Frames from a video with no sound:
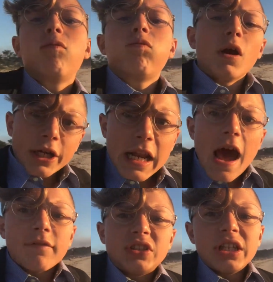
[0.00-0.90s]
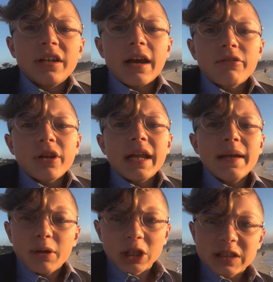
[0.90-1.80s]
we're gonna have dinner now with our
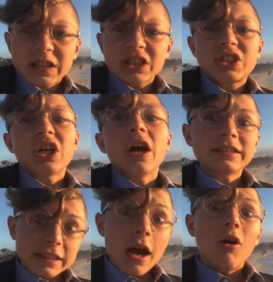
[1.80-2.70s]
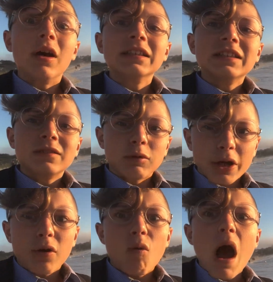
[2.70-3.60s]
neighbors. So let's go. We're
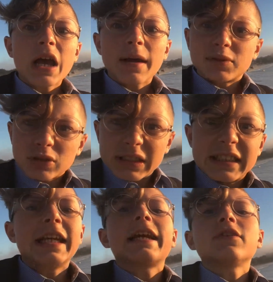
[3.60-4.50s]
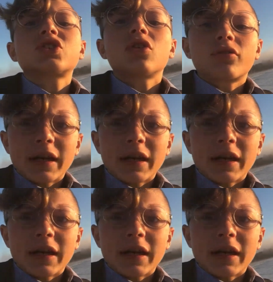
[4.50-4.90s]
gonna walk up to a steakhouse called